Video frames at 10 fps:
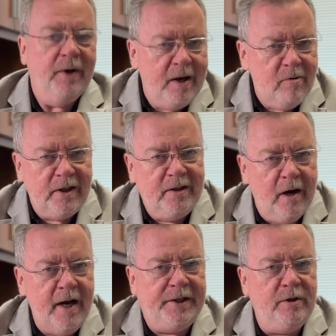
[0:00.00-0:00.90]
what I want to
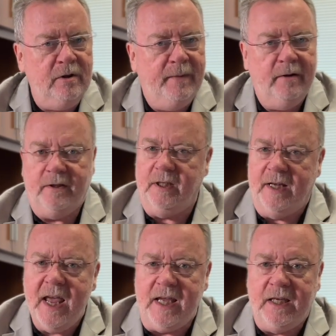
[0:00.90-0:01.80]
talk to you about
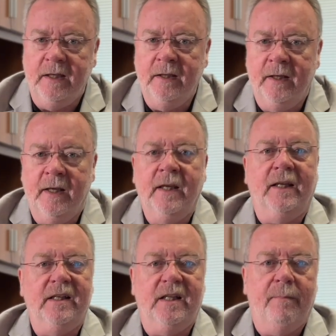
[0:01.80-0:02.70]
today
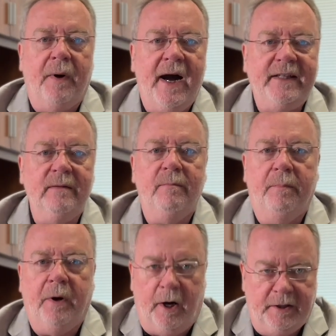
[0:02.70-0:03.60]
is the Biden
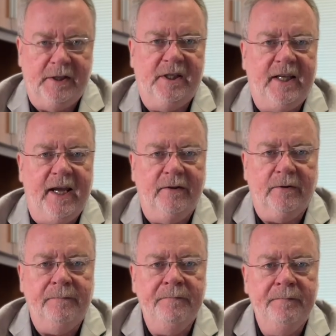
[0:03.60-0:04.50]
pardon
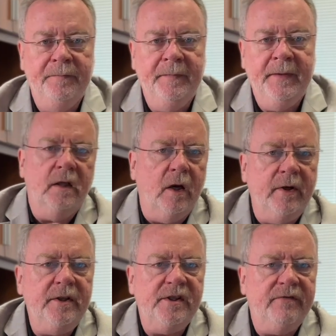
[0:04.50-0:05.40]
scandal. Now,
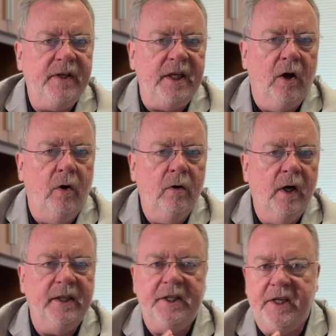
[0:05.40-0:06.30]
in this video,
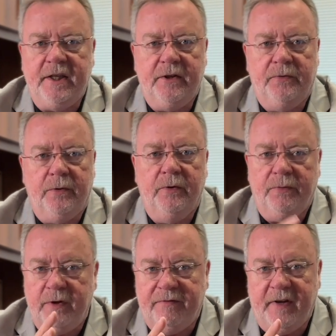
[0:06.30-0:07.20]
I'm going to take you through
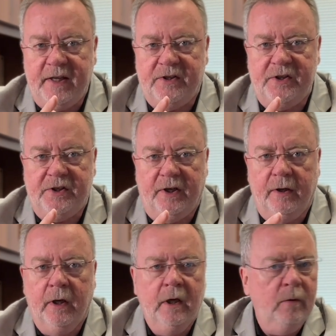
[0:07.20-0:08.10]
three phases here.
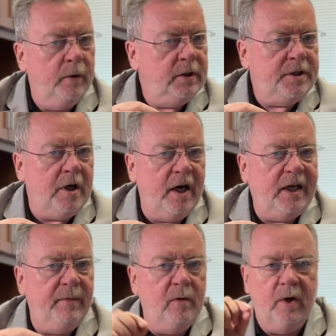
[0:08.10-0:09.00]
We're going to talk
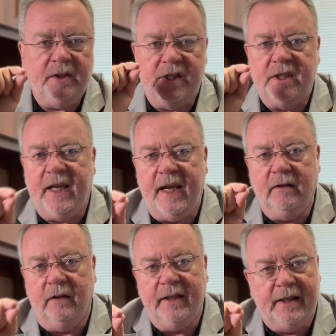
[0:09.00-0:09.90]
about what the
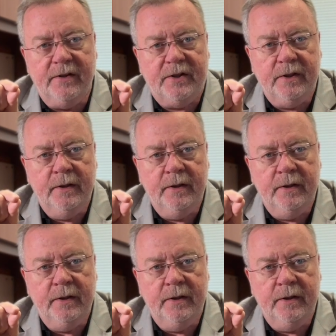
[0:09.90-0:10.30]
scandal is,